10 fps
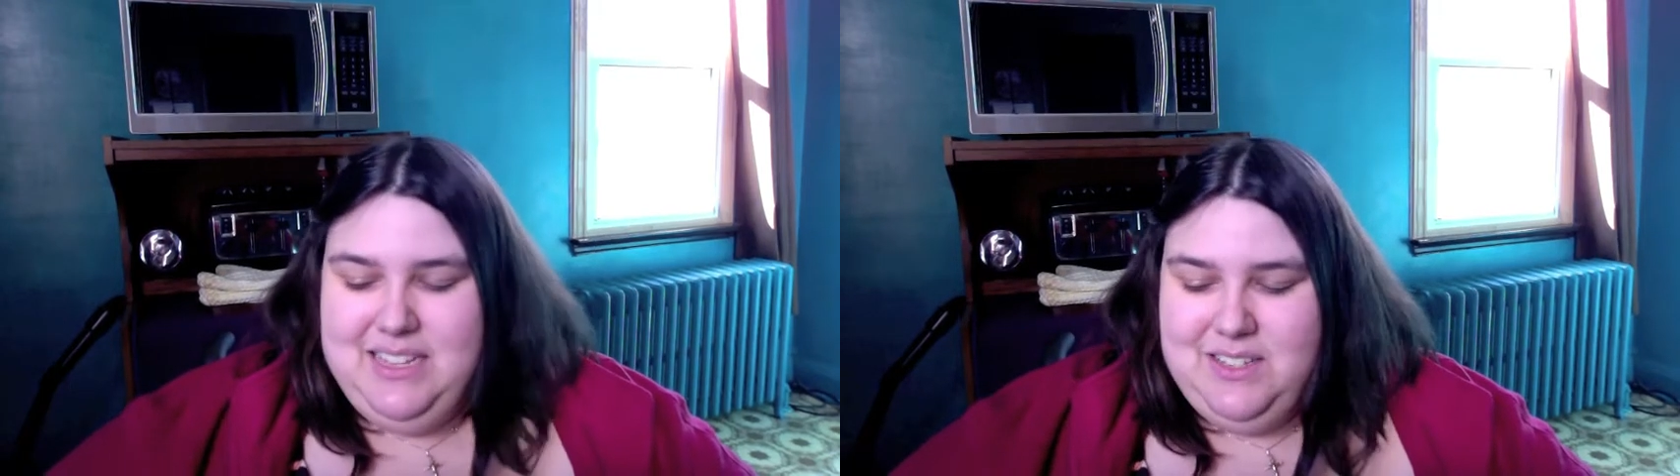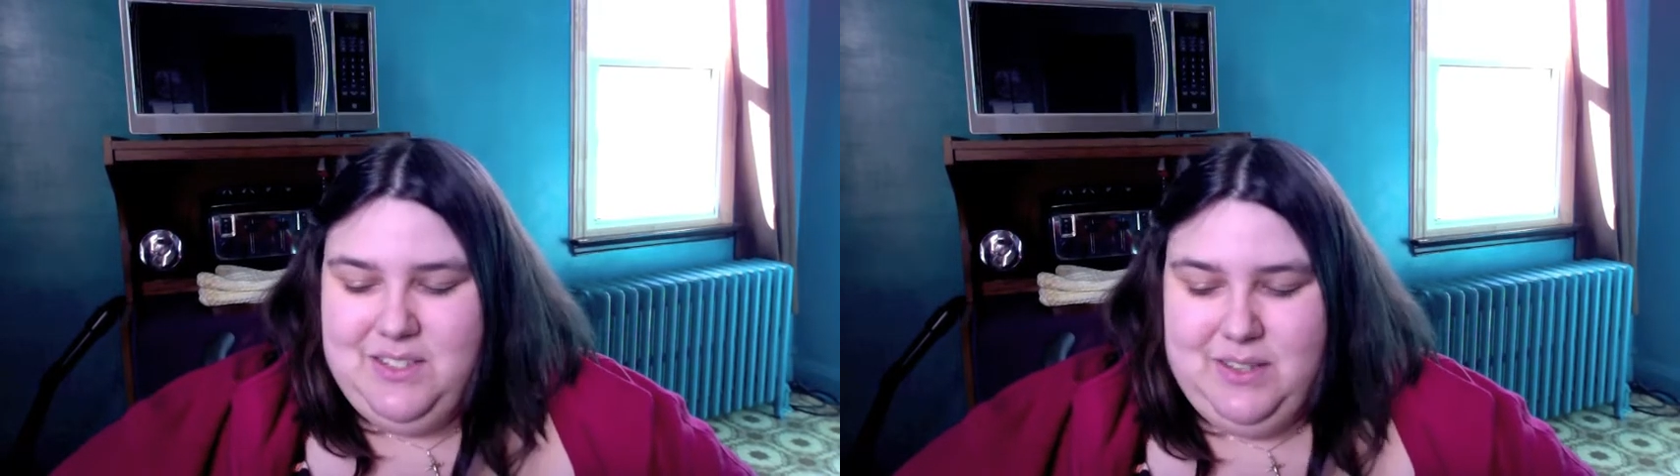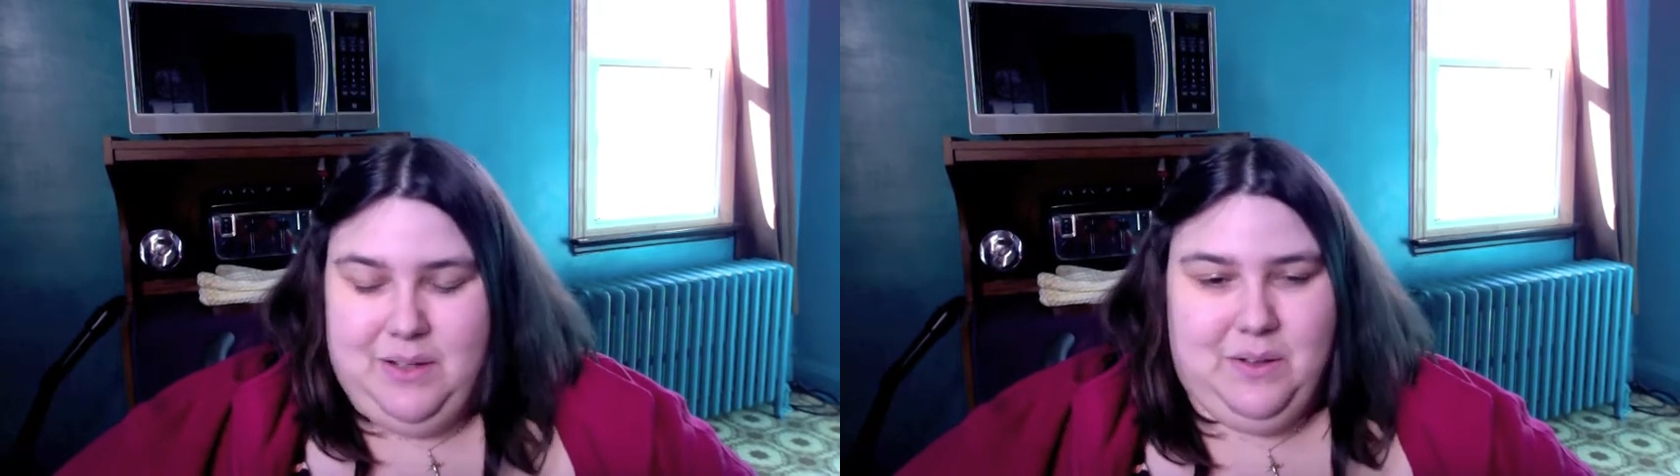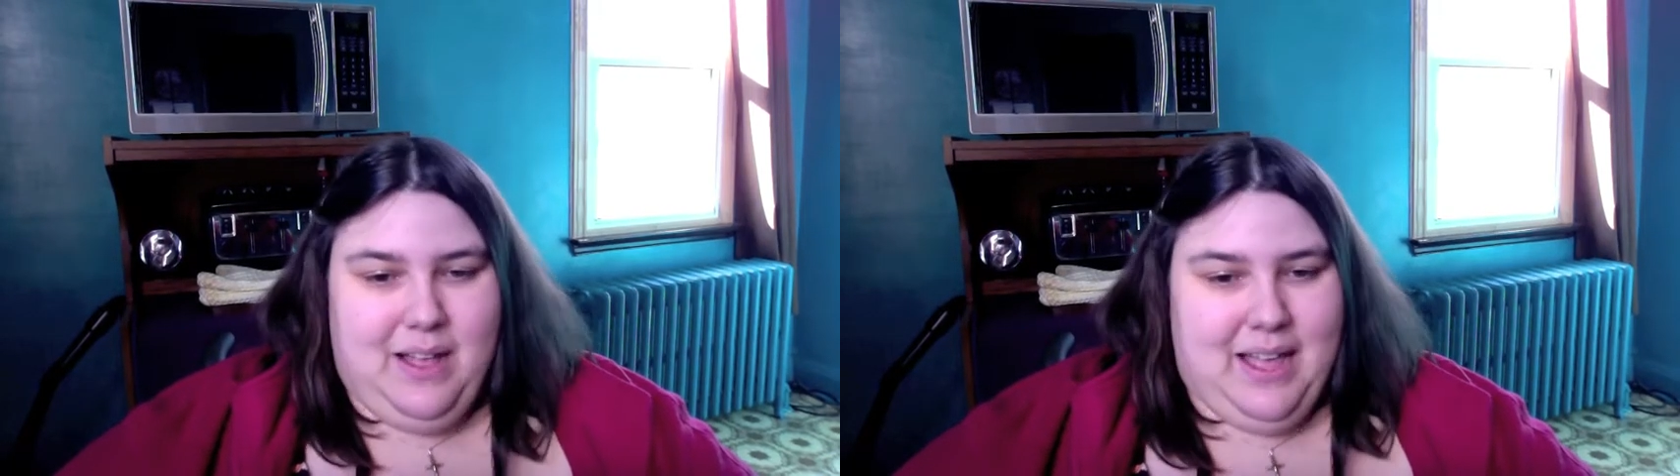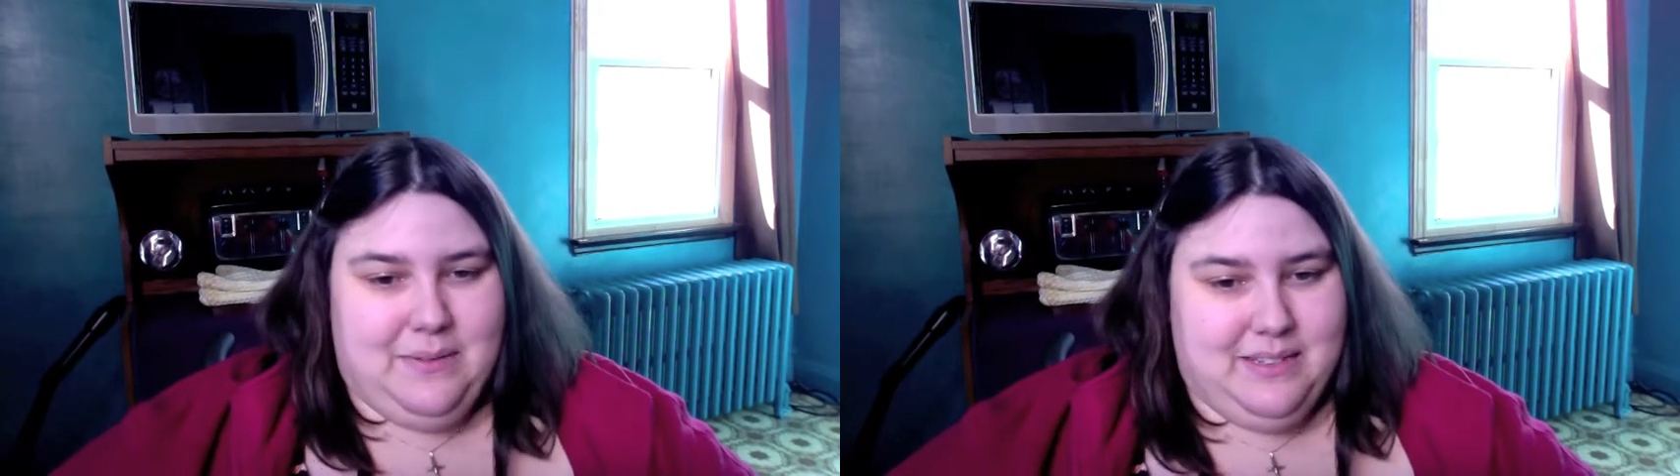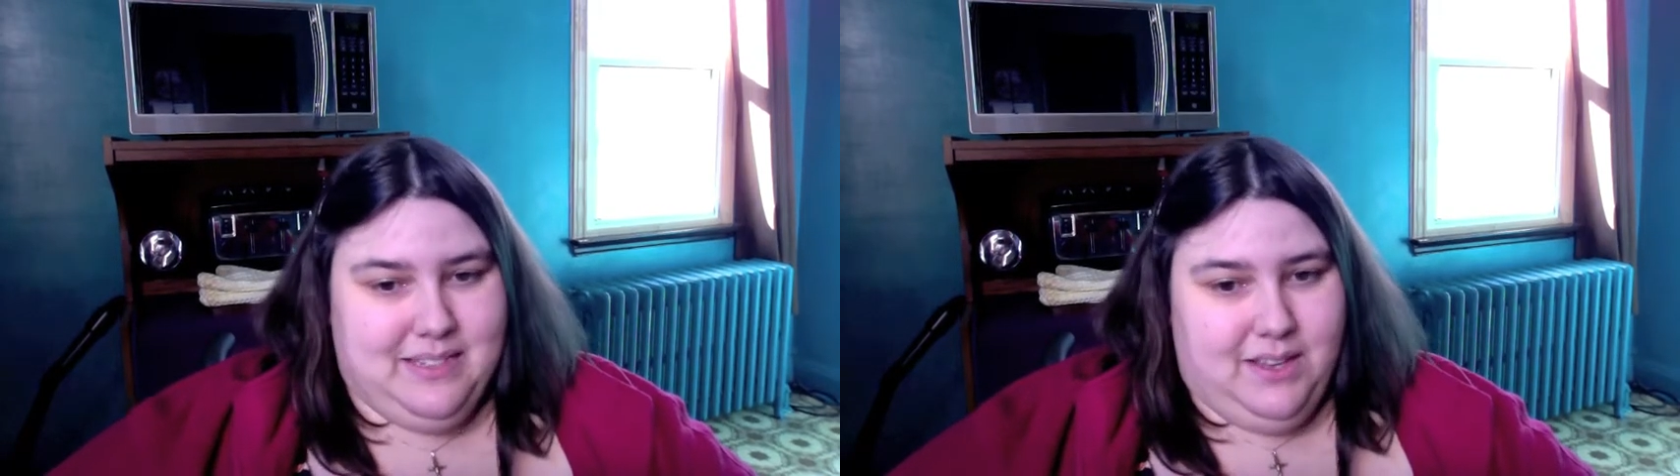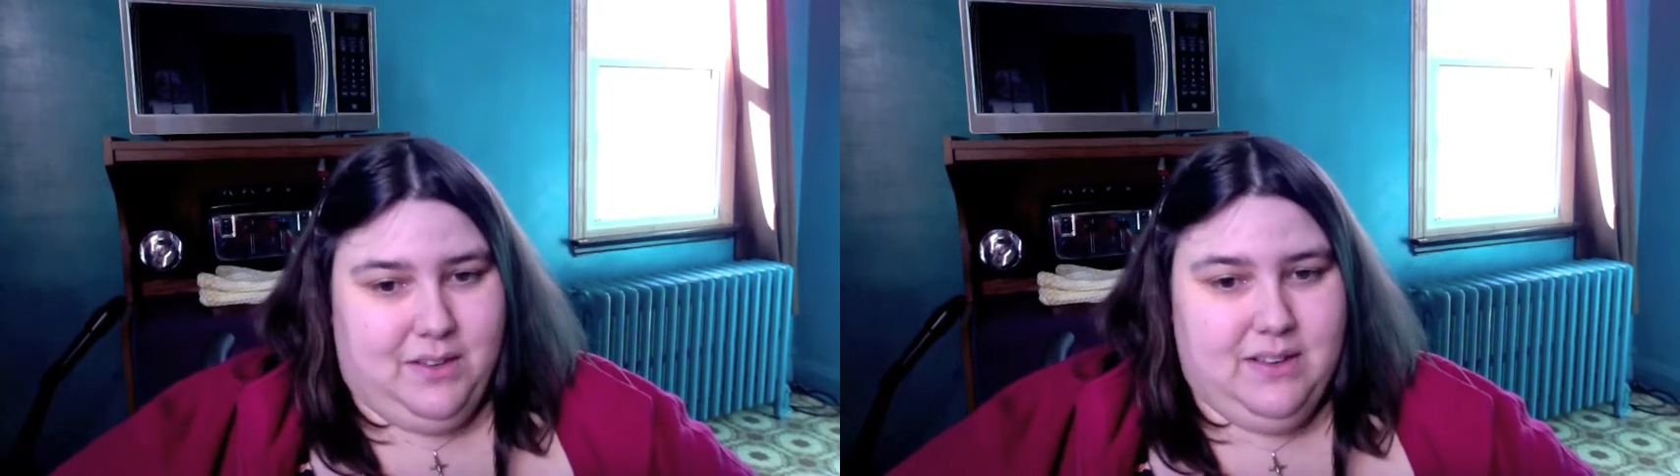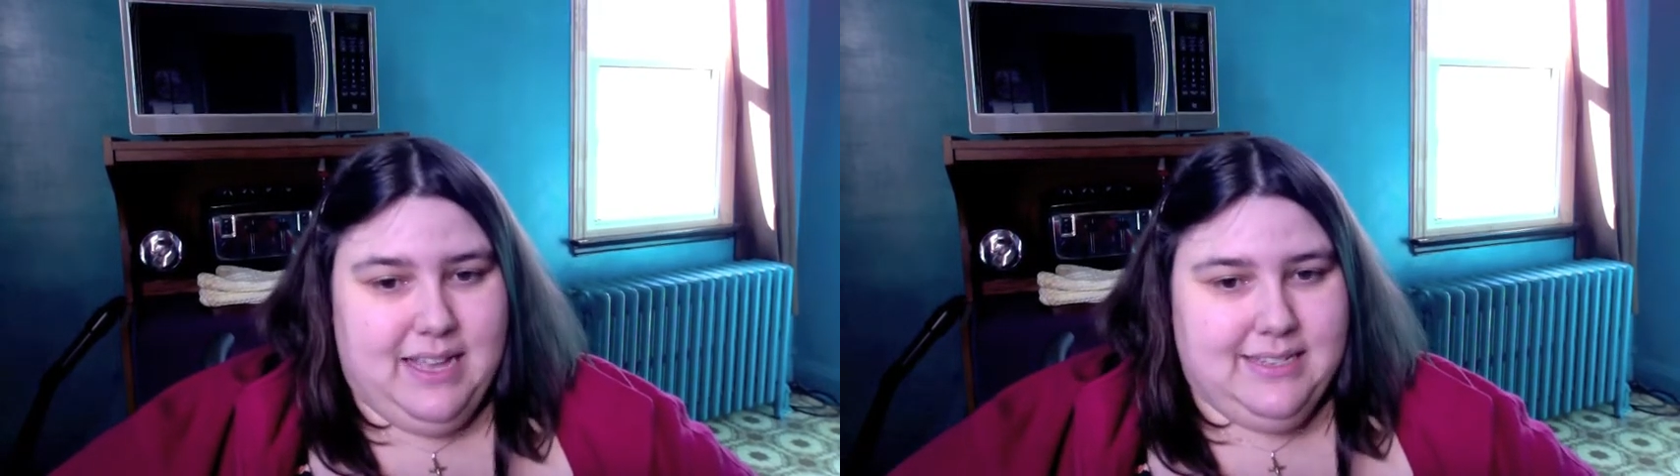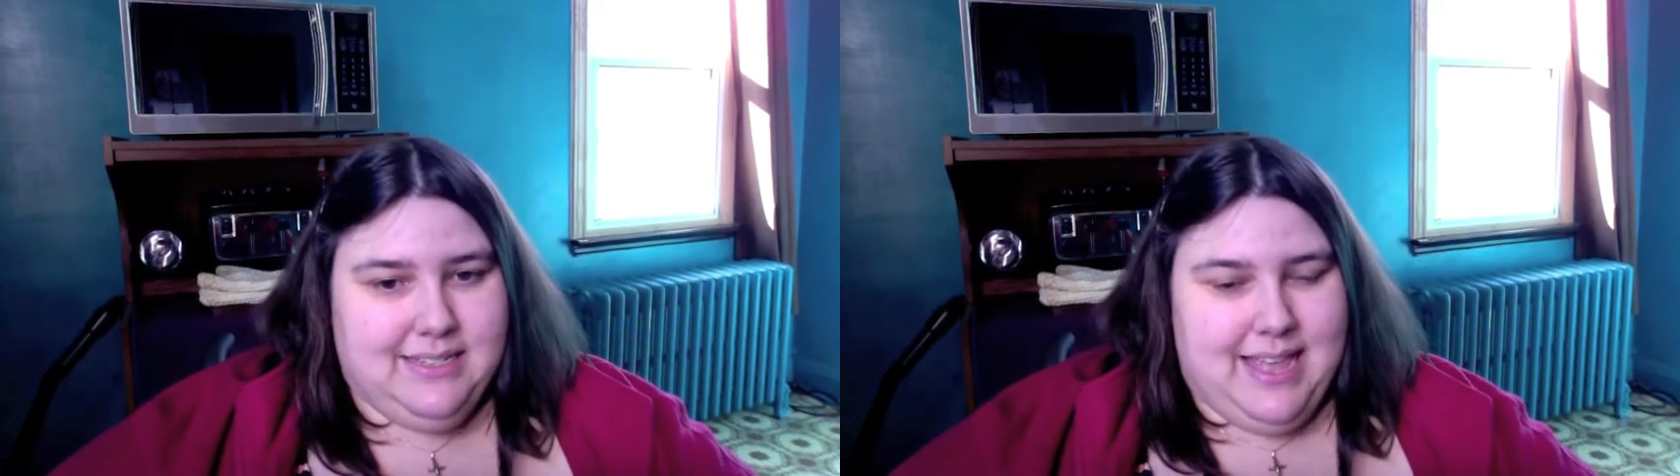So I will see you guys